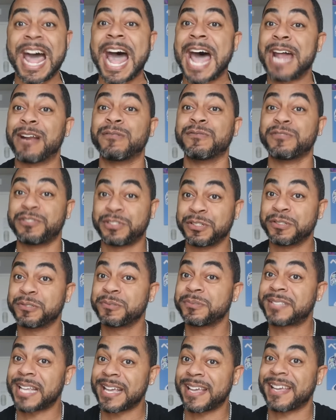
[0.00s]
I don't
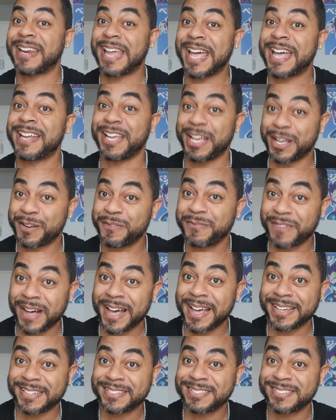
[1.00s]
do secondhand
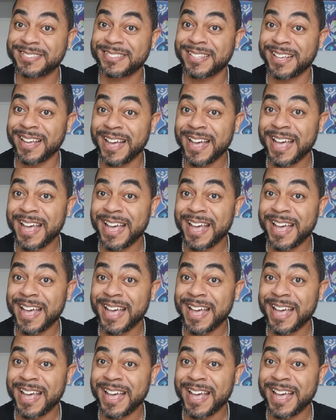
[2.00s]
invites?